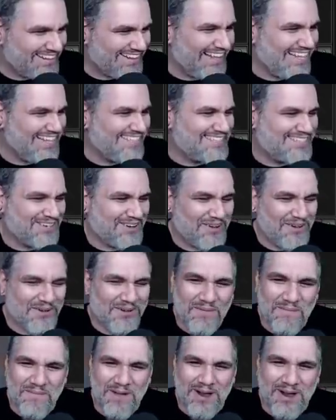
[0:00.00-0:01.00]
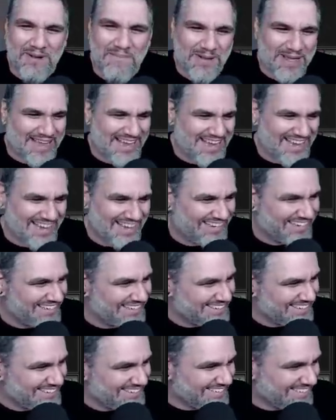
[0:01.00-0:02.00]
That's old McB.
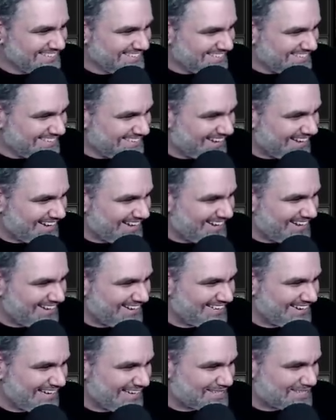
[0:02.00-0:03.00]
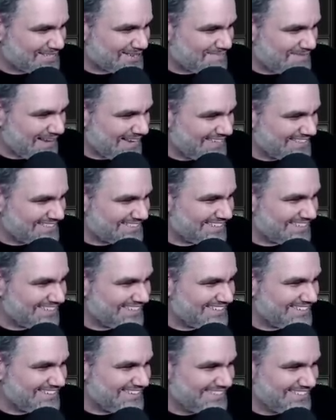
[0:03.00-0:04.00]
Oh, that's
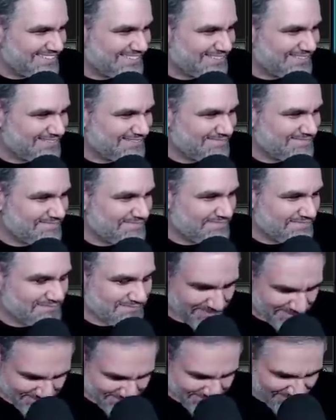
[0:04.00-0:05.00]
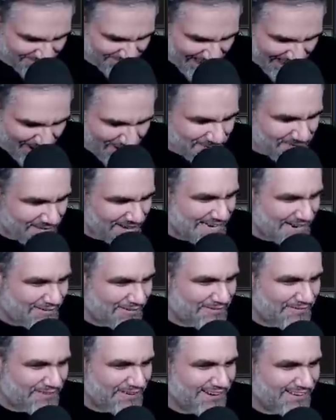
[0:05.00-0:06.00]
amazing, dude. How have I
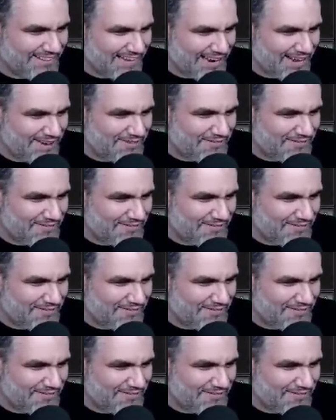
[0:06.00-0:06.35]
never figured that